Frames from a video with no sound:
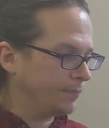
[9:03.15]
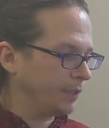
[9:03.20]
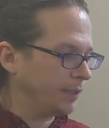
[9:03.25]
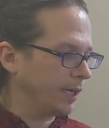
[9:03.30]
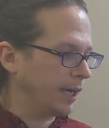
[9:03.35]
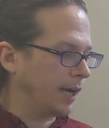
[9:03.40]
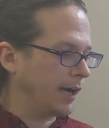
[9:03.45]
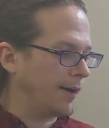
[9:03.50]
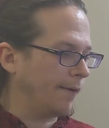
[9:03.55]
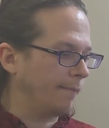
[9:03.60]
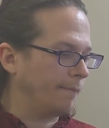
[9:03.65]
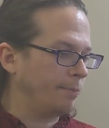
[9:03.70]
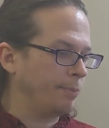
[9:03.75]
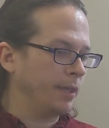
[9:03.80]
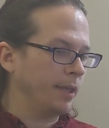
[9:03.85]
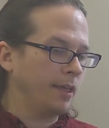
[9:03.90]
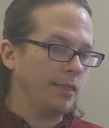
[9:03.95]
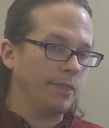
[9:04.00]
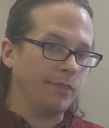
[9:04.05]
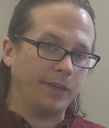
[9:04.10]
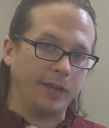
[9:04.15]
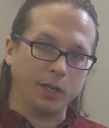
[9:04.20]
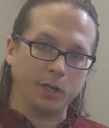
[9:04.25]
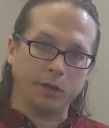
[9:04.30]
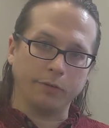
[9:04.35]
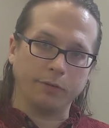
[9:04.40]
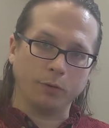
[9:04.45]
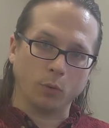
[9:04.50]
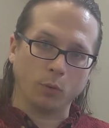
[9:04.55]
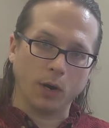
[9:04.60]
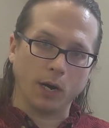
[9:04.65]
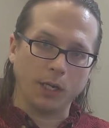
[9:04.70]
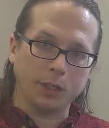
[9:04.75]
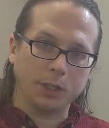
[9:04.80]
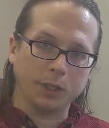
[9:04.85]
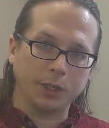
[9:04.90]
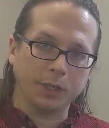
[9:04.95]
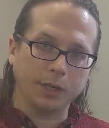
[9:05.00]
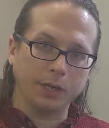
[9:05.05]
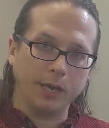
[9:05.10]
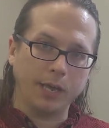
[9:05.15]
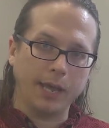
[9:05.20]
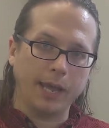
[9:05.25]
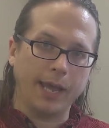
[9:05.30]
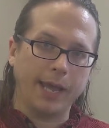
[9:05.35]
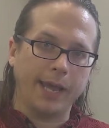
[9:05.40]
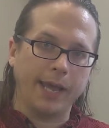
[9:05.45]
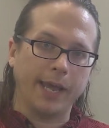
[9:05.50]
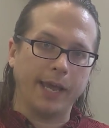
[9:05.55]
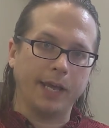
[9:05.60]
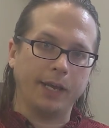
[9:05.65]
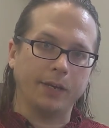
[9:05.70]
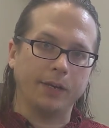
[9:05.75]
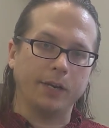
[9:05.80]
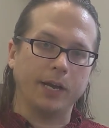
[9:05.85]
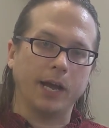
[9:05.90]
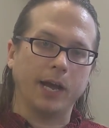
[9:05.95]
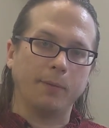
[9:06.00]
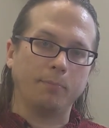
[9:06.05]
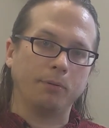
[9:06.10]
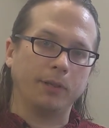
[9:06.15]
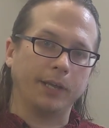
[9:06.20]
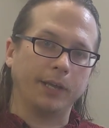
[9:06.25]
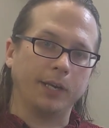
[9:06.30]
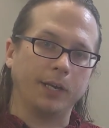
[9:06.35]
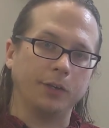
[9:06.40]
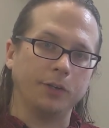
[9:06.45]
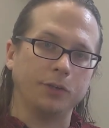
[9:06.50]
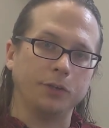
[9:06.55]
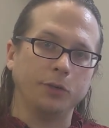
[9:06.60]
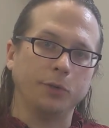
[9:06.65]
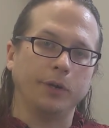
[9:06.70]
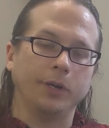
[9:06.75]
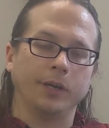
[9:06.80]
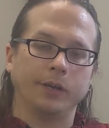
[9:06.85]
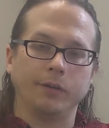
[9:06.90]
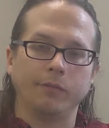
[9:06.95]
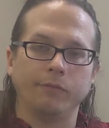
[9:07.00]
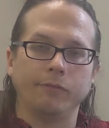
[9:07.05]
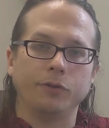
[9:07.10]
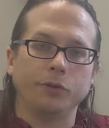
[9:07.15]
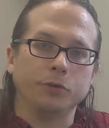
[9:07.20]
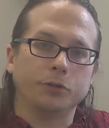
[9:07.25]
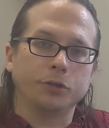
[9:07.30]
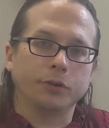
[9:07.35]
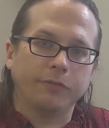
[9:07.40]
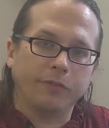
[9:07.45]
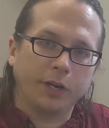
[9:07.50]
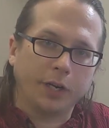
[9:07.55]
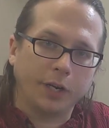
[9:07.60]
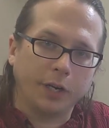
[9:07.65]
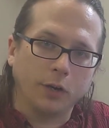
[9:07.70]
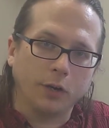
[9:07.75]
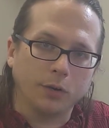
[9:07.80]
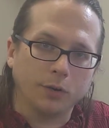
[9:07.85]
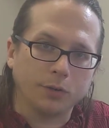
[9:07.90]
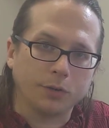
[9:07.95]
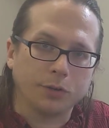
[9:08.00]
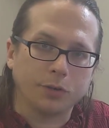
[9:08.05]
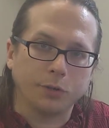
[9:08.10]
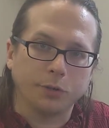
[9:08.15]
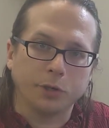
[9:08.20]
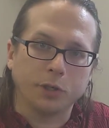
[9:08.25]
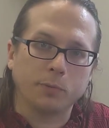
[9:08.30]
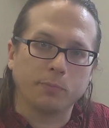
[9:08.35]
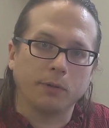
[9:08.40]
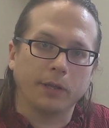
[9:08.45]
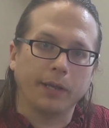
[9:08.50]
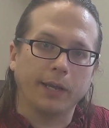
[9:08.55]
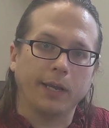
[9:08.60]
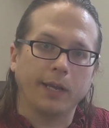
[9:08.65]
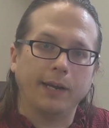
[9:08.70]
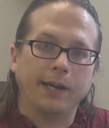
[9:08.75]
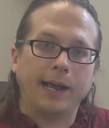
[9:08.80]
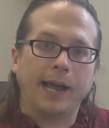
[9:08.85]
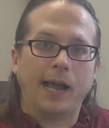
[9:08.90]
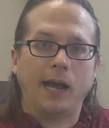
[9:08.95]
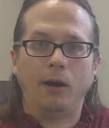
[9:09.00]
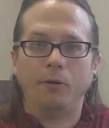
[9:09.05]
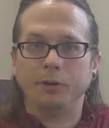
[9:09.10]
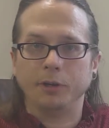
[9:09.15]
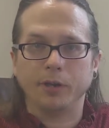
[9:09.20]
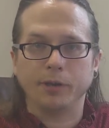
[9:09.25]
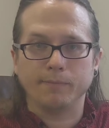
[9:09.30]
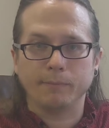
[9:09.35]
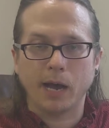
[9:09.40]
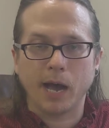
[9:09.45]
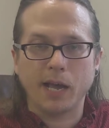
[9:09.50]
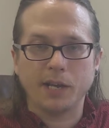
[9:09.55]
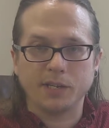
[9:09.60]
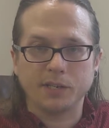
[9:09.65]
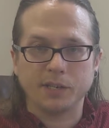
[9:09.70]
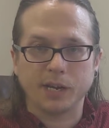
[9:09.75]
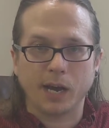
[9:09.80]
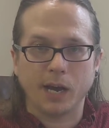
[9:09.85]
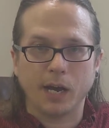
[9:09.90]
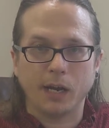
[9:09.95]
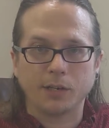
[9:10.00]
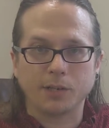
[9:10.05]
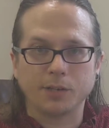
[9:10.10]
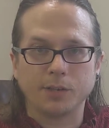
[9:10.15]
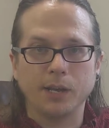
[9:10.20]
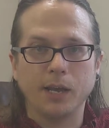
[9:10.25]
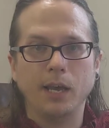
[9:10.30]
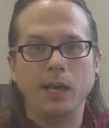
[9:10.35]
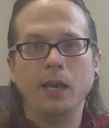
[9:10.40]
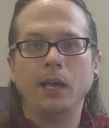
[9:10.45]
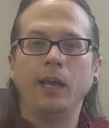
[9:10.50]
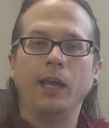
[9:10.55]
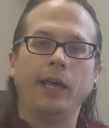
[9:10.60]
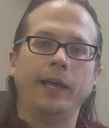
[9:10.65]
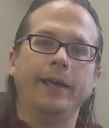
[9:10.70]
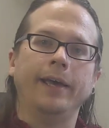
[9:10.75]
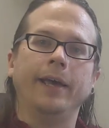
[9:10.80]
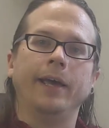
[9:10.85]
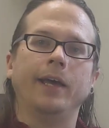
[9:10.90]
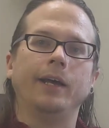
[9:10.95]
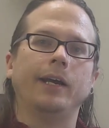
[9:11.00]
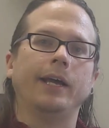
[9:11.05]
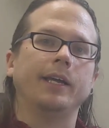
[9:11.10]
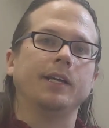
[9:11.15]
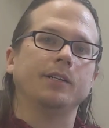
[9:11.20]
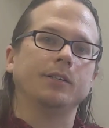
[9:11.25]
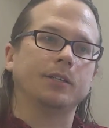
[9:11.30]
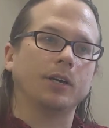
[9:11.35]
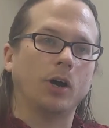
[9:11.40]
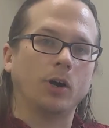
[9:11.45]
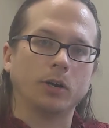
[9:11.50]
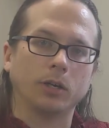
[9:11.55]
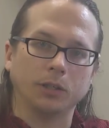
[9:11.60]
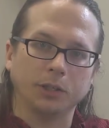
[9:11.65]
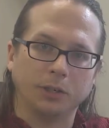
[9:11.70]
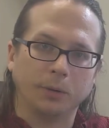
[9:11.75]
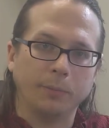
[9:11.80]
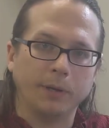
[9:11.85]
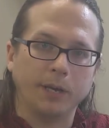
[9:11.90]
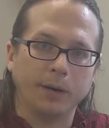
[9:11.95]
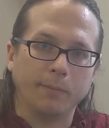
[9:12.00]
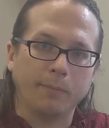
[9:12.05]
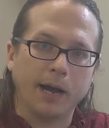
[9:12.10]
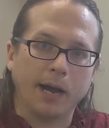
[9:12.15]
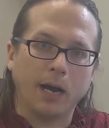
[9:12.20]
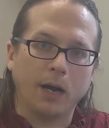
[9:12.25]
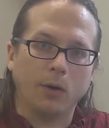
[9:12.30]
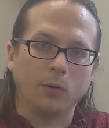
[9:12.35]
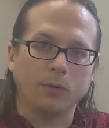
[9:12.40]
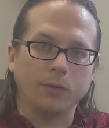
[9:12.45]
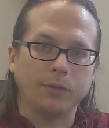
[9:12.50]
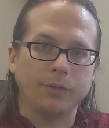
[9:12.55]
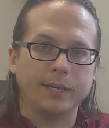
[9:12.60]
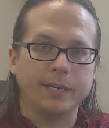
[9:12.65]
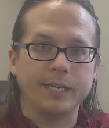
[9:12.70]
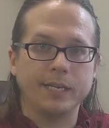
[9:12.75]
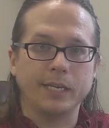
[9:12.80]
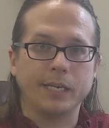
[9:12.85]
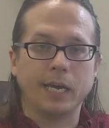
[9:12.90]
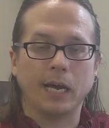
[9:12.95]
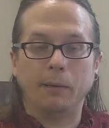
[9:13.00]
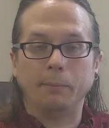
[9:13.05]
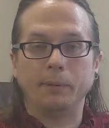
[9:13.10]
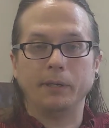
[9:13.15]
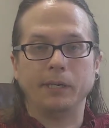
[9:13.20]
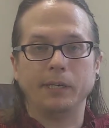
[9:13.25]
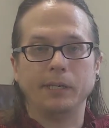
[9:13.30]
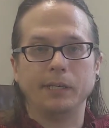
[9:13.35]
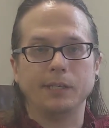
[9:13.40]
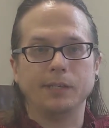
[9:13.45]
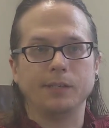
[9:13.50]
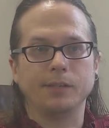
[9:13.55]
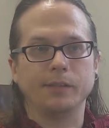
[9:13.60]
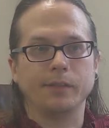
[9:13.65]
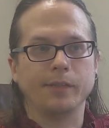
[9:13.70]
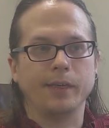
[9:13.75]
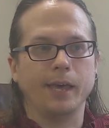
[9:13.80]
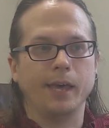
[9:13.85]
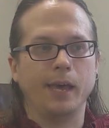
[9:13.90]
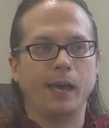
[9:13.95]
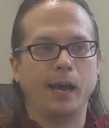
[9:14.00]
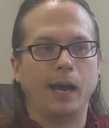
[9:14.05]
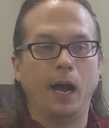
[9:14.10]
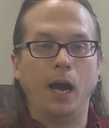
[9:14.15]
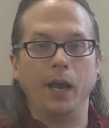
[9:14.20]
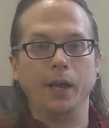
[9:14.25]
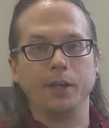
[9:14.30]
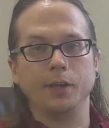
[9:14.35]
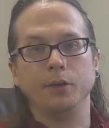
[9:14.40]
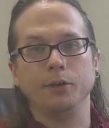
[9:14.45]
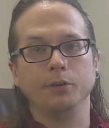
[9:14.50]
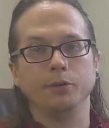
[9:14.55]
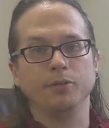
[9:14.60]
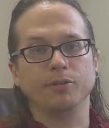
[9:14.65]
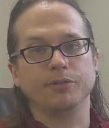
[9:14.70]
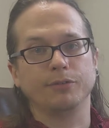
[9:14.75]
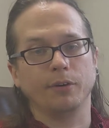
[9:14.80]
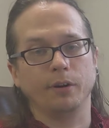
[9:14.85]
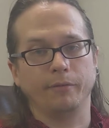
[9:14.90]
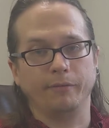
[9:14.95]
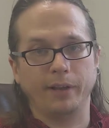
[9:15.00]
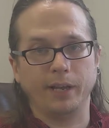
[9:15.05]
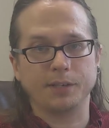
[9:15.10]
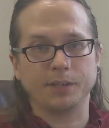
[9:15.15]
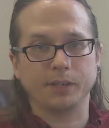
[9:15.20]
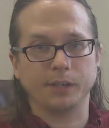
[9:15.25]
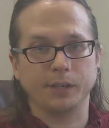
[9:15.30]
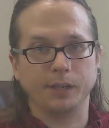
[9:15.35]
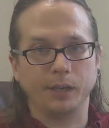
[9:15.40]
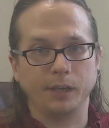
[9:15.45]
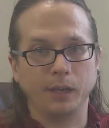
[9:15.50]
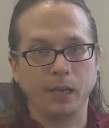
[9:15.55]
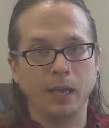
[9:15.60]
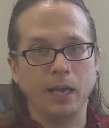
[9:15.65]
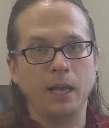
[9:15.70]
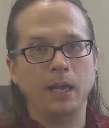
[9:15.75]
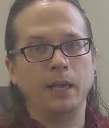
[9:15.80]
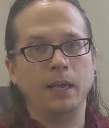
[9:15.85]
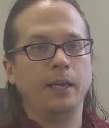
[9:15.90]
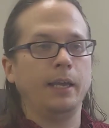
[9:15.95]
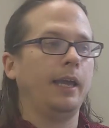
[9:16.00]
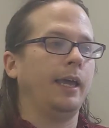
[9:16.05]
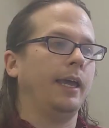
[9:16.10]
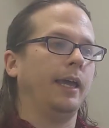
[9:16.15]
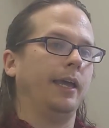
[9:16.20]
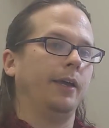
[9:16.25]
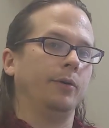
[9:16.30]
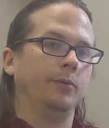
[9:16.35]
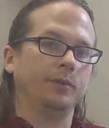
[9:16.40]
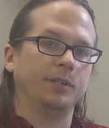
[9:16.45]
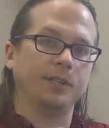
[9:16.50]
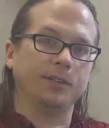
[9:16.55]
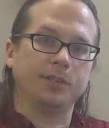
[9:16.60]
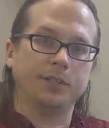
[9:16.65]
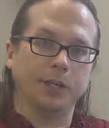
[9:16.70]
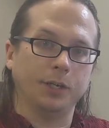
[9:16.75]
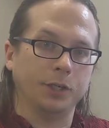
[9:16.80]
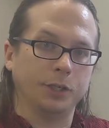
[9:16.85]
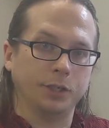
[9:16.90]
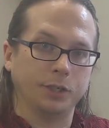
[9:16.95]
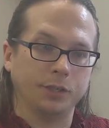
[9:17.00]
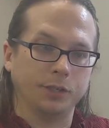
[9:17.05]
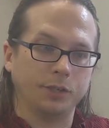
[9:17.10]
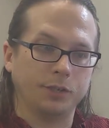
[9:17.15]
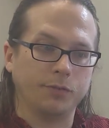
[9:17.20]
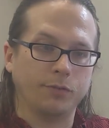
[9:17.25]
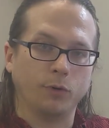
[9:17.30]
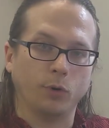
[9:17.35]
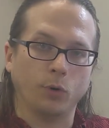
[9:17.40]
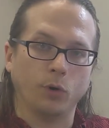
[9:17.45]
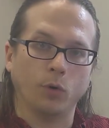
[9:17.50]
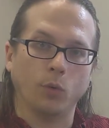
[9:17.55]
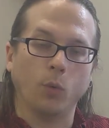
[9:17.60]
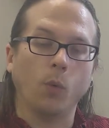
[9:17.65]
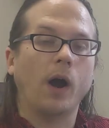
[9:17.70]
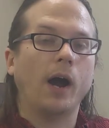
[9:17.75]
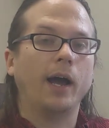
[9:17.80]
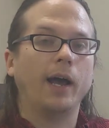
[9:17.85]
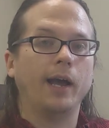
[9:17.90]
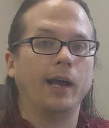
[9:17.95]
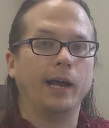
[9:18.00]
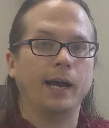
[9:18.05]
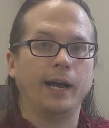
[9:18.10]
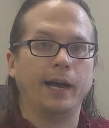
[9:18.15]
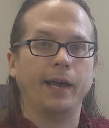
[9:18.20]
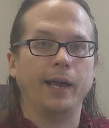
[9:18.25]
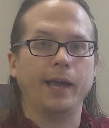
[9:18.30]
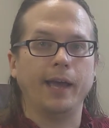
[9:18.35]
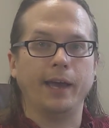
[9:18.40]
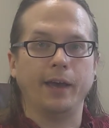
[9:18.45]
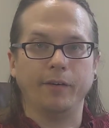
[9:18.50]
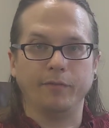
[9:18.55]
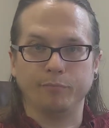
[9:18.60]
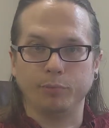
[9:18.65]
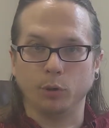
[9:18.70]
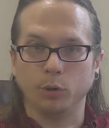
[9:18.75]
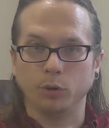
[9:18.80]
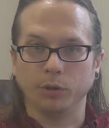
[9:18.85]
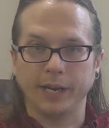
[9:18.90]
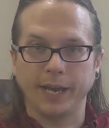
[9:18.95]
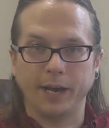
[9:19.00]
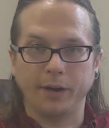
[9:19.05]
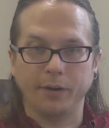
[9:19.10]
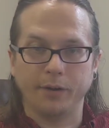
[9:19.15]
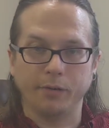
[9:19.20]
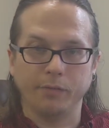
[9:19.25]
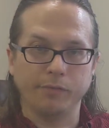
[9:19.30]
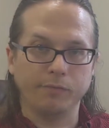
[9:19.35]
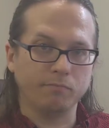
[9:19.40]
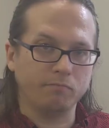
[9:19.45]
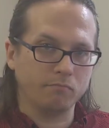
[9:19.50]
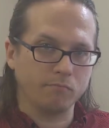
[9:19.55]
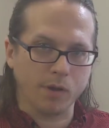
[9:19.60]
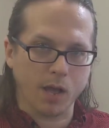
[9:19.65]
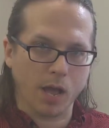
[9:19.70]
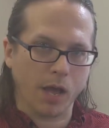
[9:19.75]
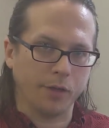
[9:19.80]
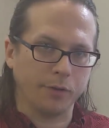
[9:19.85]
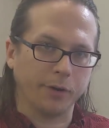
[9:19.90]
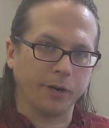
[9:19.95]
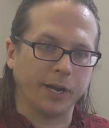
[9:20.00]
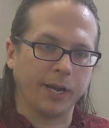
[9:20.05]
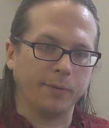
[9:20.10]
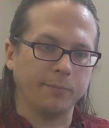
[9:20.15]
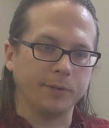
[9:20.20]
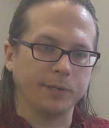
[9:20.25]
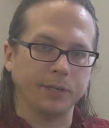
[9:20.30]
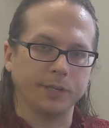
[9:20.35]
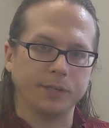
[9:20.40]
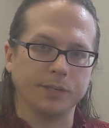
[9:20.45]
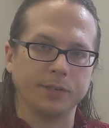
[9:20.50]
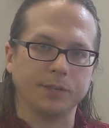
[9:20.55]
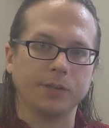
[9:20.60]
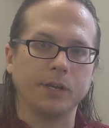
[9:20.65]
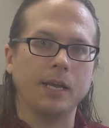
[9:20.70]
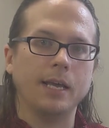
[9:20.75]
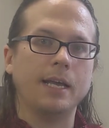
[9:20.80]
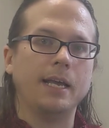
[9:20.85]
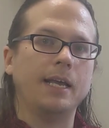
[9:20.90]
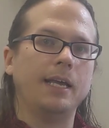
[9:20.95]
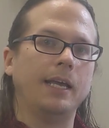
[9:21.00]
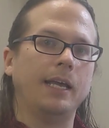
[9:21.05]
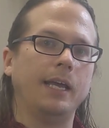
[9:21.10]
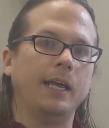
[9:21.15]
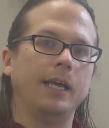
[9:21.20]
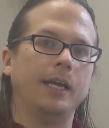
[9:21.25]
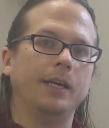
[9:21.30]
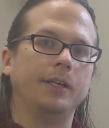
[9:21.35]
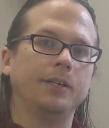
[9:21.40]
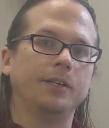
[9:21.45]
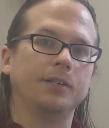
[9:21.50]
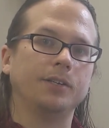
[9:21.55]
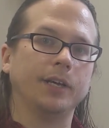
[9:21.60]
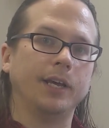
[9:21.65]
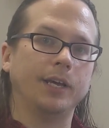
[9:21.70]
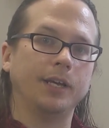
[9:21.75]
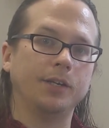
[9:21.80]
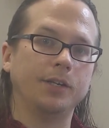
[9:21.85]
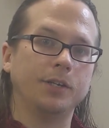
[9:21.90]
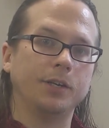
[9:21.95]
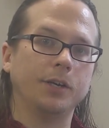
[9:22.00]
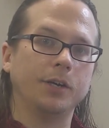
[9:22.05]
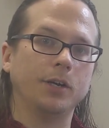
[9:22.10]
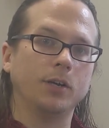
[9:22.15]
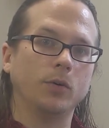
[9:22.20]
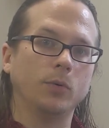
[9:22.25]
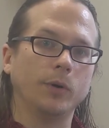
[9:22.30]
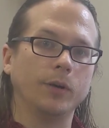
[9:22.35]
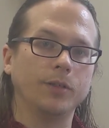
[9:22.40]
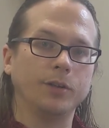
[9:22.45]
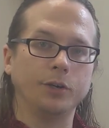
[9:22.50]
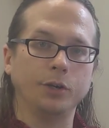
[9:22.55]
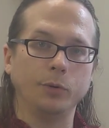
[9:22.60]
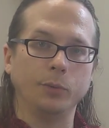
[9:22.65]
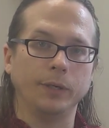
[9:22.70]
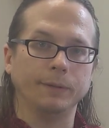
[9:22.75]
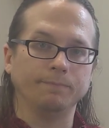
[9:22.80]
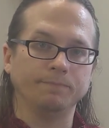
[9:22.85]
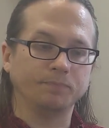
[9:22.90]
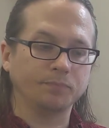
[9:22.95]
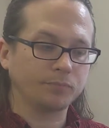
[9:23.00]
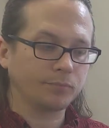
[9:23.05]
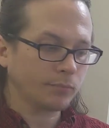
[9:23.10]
Um, Thank you for watching, and I plan on doing future videos to explain how you can buy stocks, and I can talk a little bit about the companies that I use for investing and decisions for why I have pulled out of other companies and decided to go with a new one.